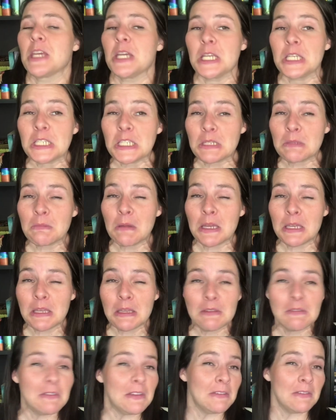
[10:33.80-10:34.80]
she might
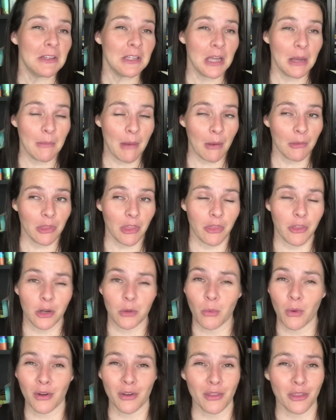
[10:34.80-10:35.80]
have even come out with the
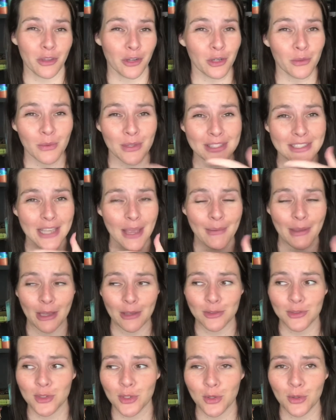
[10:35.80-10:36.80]
third one, or the third one's coming
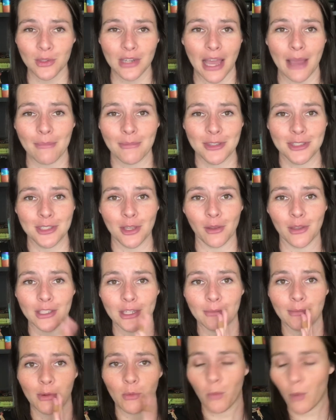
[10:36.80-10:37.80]
out soon. I'm still on
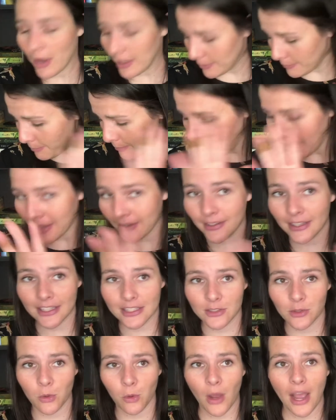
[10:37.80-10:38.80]
number 1, but
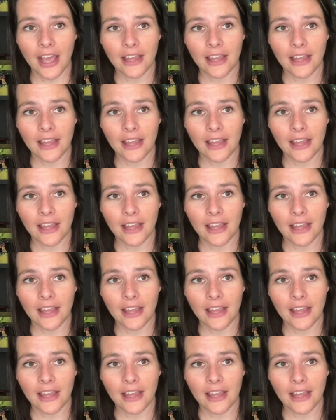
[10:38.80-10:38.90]
it's cool.